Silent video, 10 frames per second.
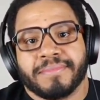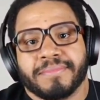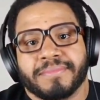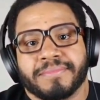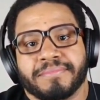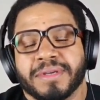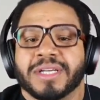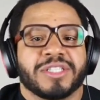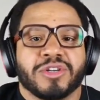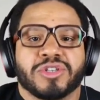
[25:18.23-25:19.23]
Because
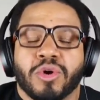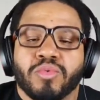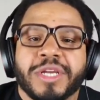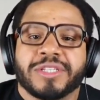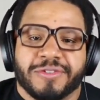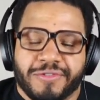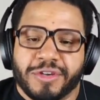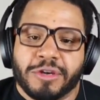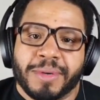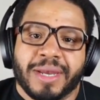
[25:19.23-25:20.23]
there's no reason for you to
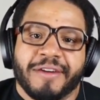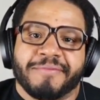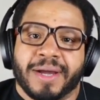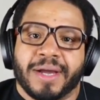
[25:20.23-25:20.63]
be left behind.